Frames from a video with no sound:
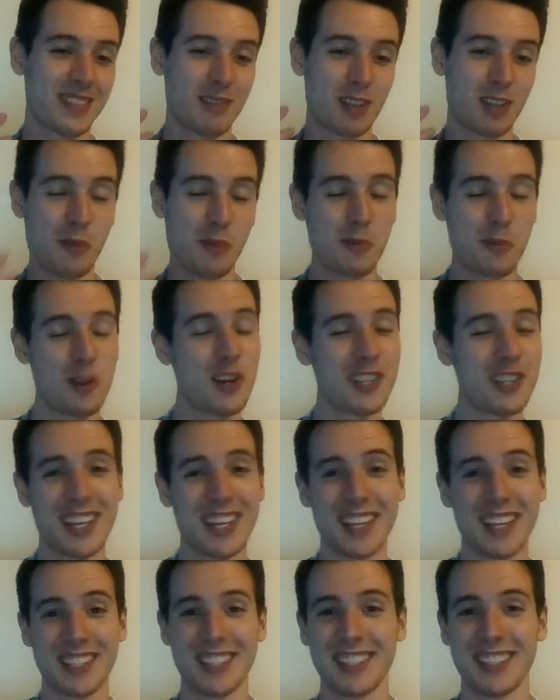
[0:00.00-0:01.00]
computer
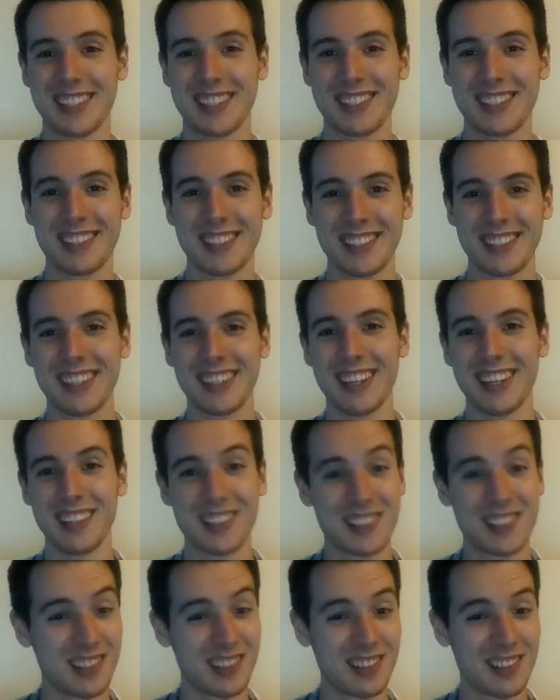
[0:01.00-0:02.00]
says
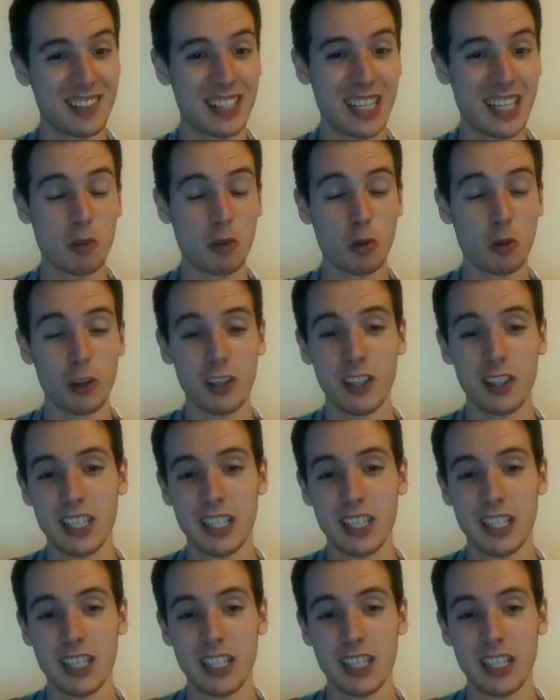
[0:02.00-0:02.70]
it's equal,